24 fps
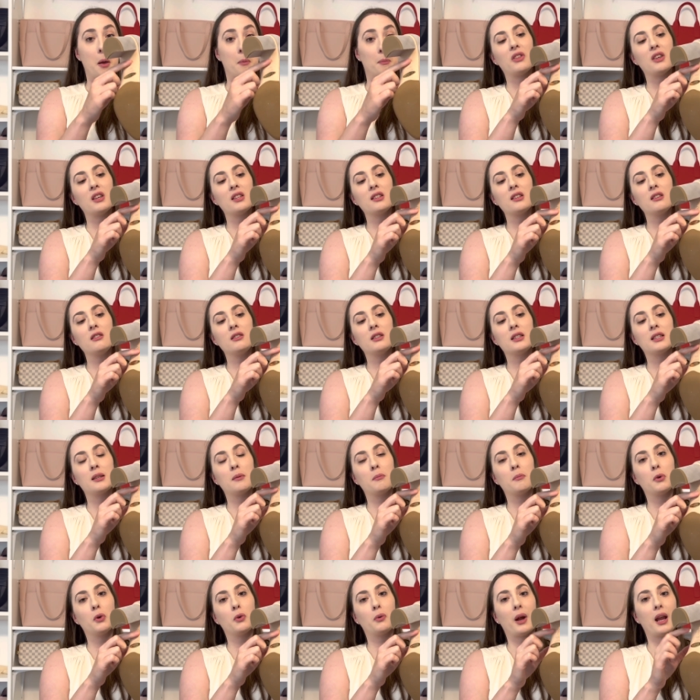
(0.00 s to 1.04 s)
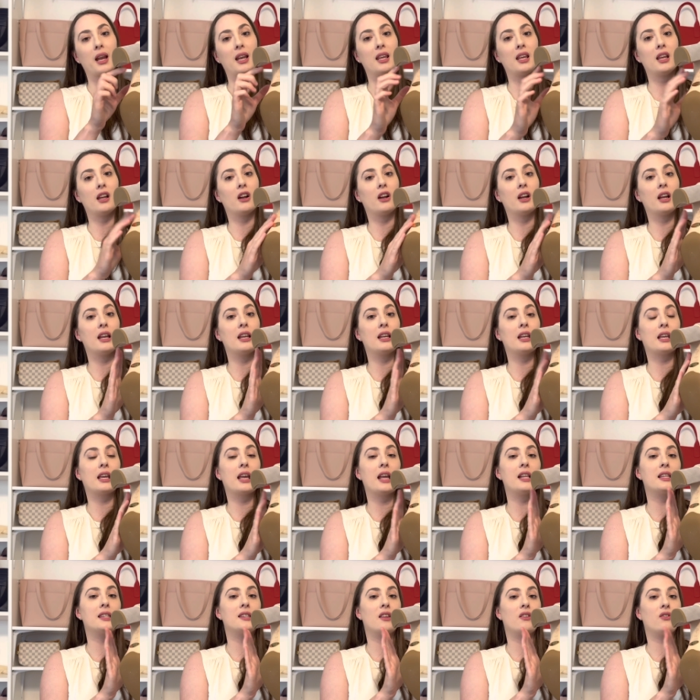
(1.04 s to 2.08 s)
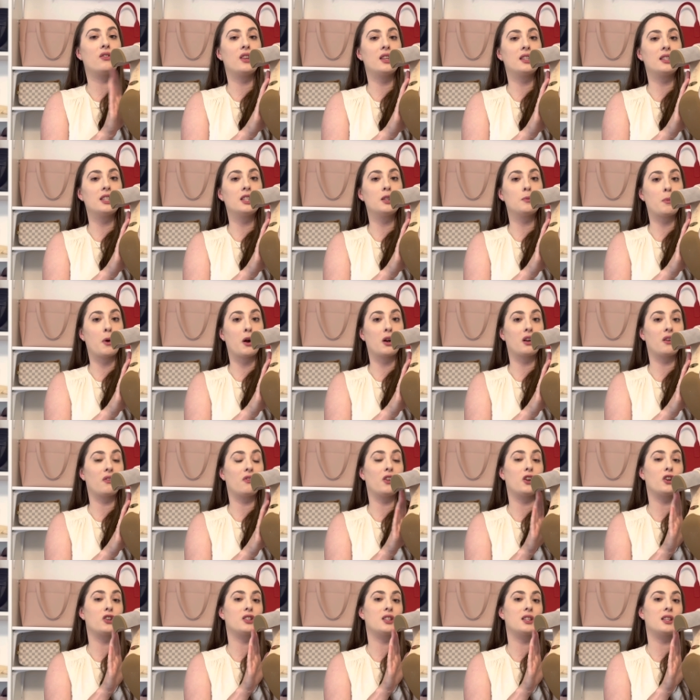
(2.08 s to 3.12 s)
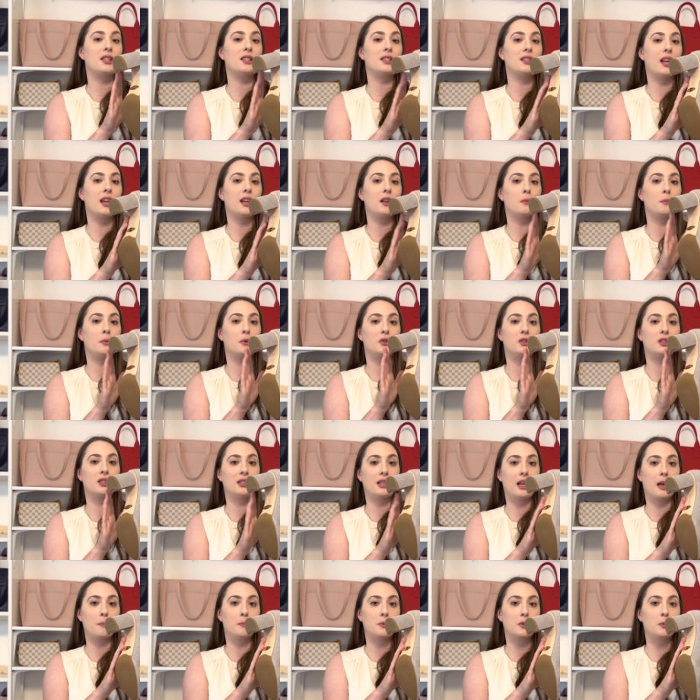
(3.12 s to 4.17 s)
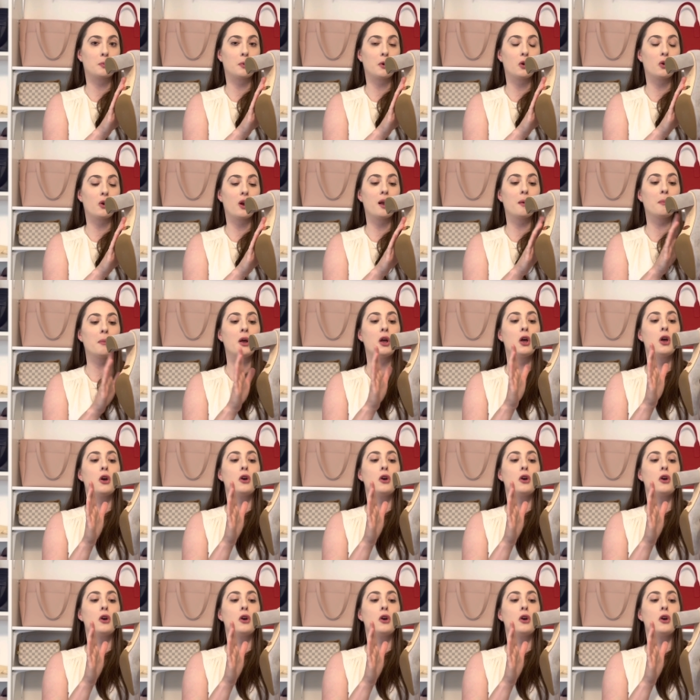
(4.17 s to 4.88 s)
This little symbol right here indicates that this is part of their Sustainable Steps program.